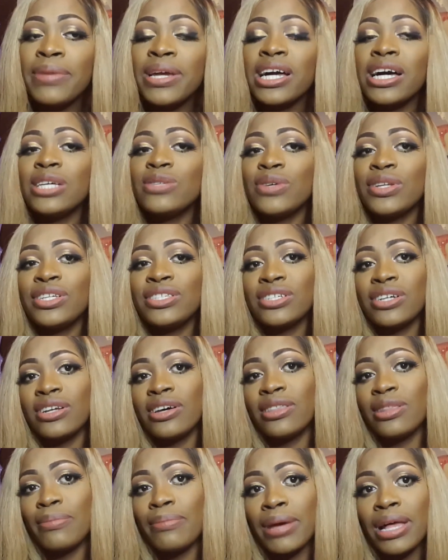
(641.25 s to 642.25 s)
because when you turn
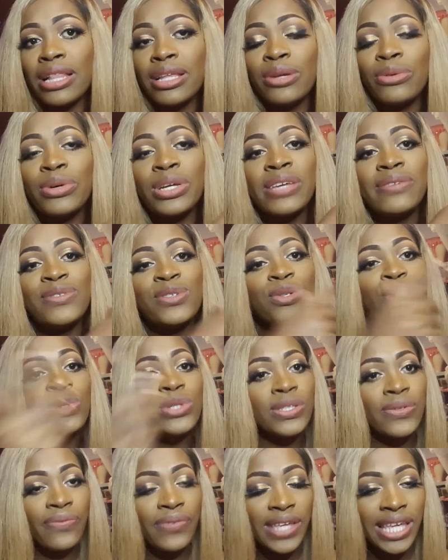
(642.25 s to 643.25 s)
on the bell, it will give you
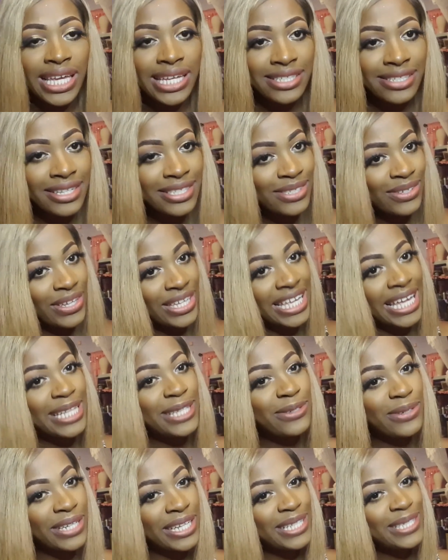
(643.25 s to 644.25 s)
notifications so you can
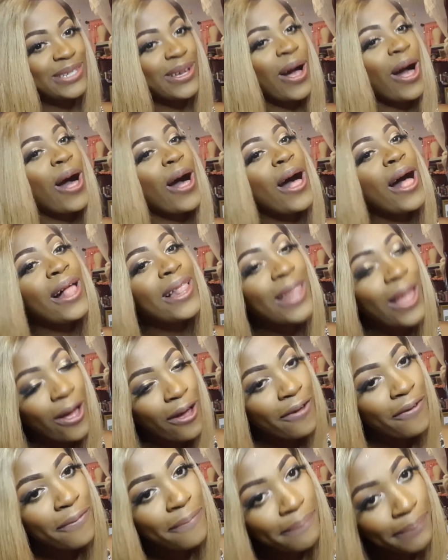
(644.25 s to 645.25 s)
tune into all
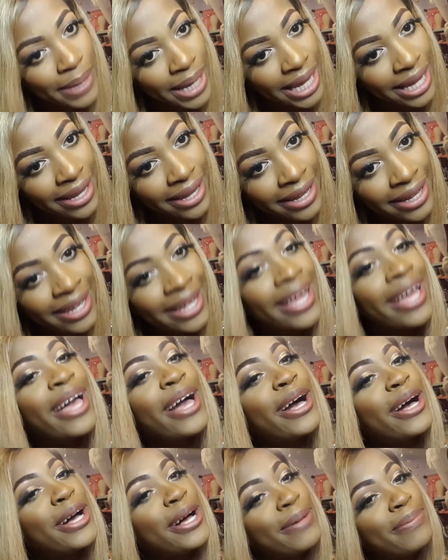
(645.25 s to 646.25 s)
of my
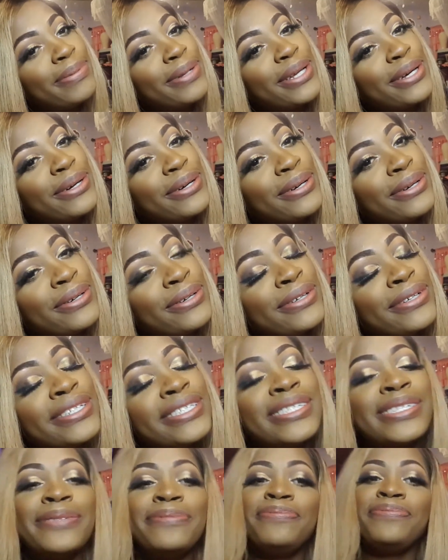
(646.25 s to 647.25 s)

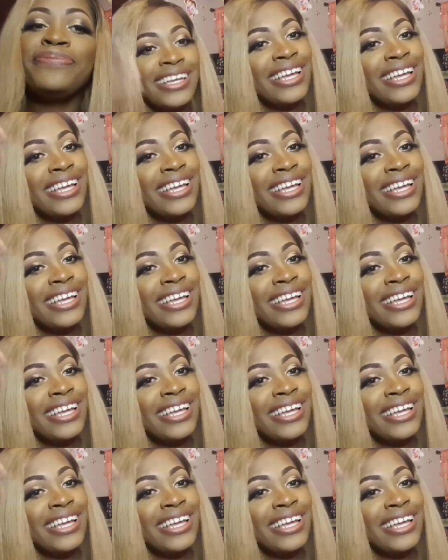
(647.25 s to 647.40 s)
uploads.